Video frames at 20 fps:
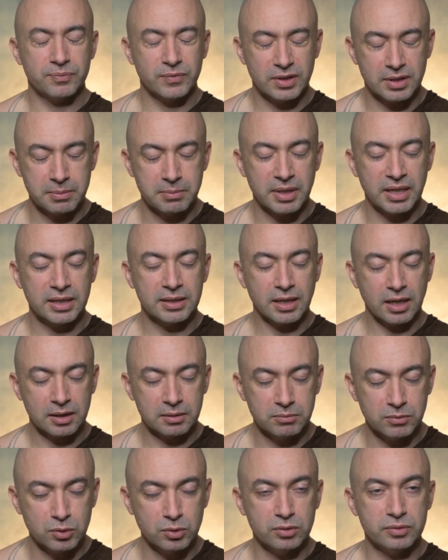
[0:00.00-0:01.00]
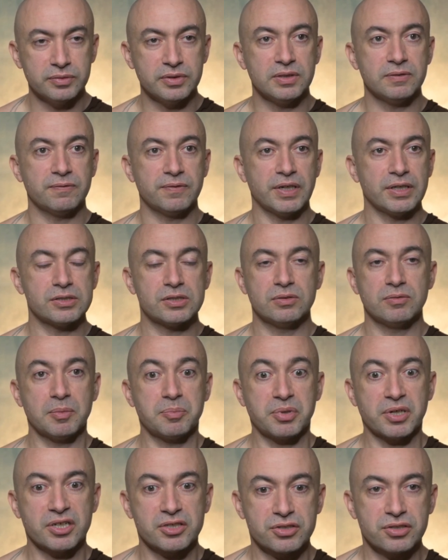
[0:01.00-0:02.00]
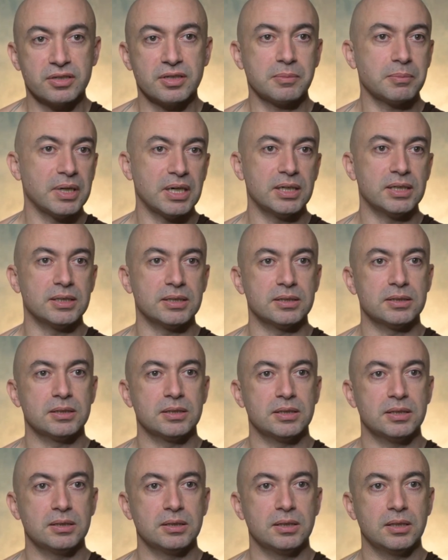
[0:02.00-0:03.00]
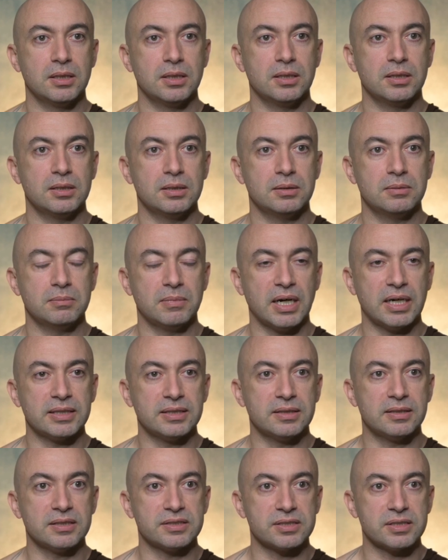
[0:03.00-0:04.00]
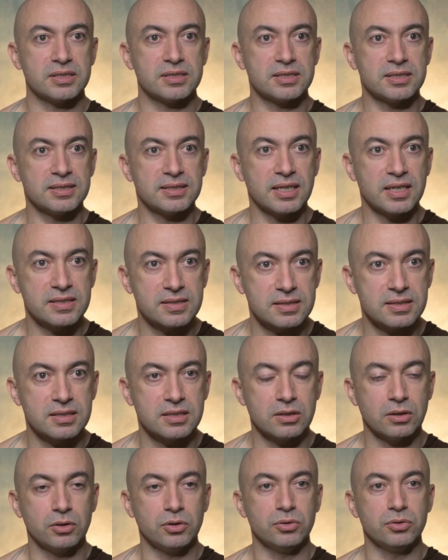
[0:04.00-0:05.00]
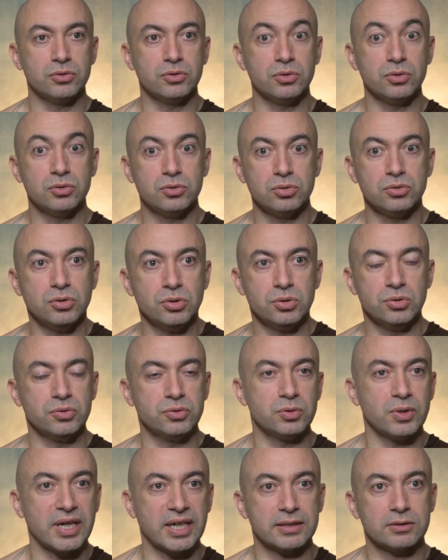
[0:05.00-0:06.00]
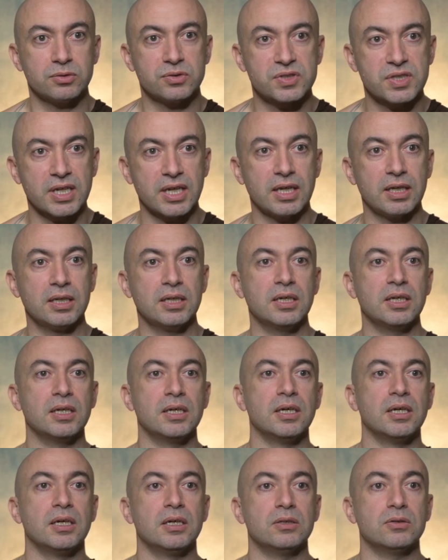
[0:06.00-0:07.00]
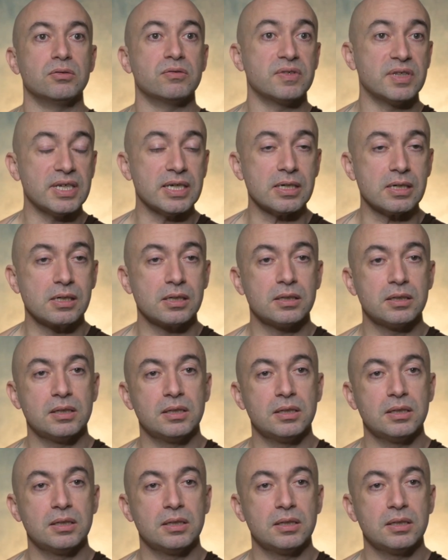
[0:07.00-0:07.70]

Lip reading: remain unmoved in face of a pressuring mind that exerts intensity on you to do, to act, to say, to think.